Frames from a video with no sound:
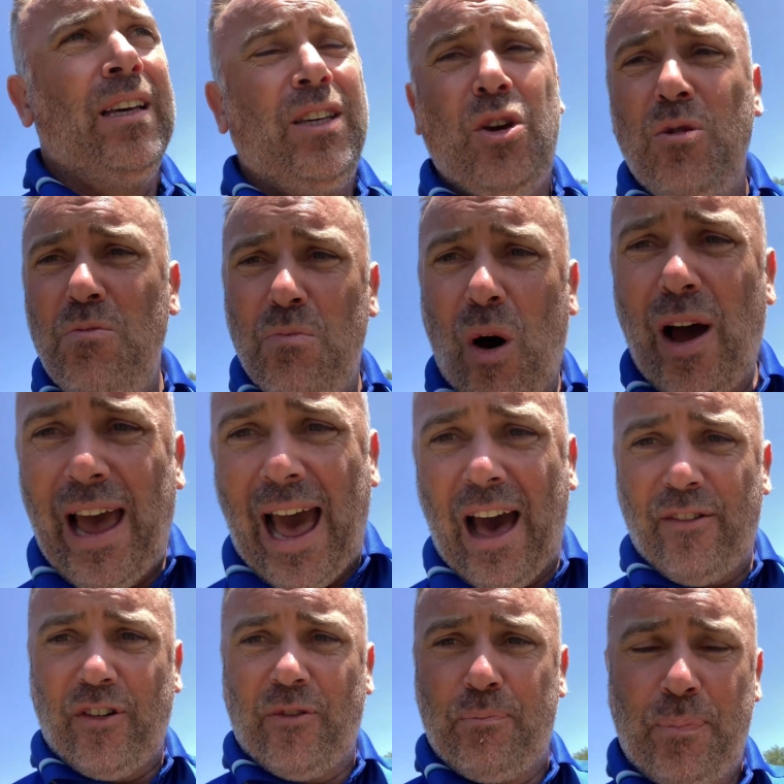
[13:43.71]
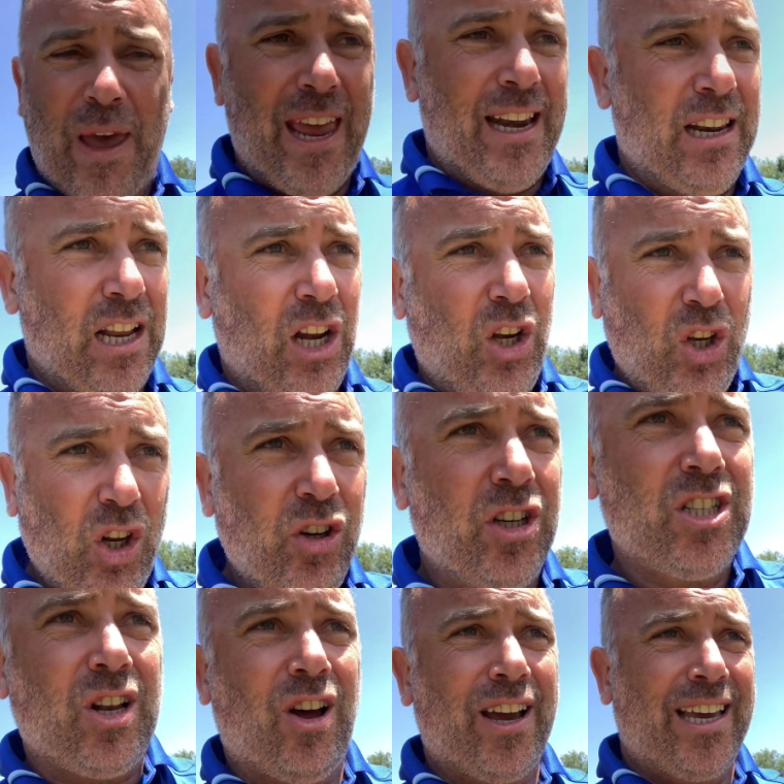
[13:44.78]
you might have a pin that
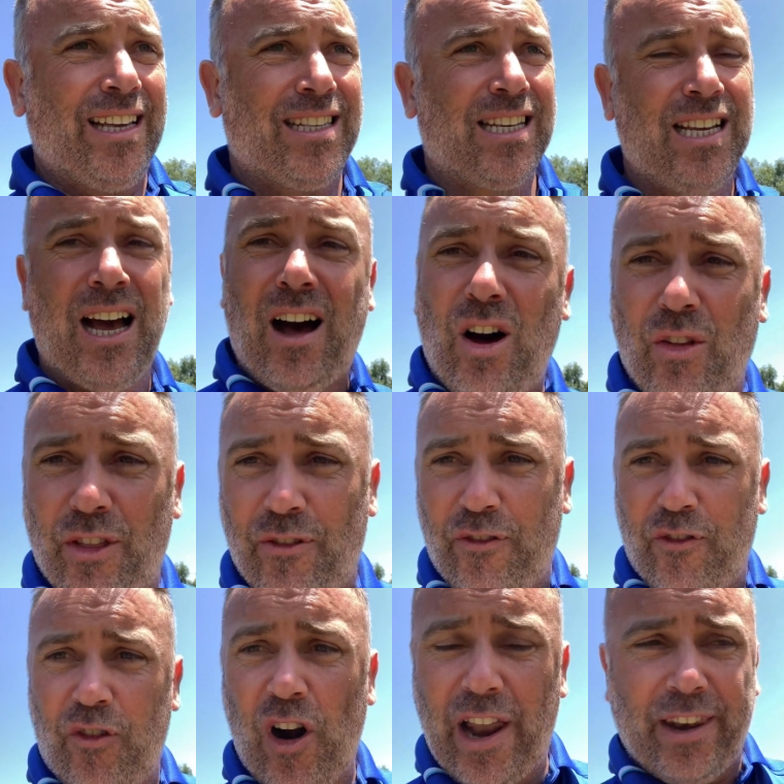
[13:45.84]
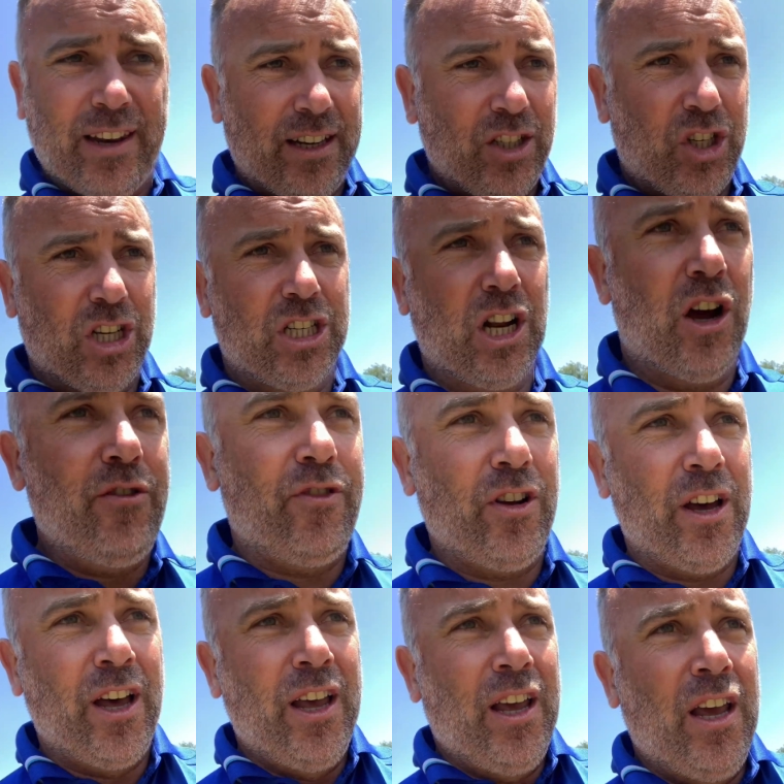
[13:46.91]
looks like it's cut on the front and just over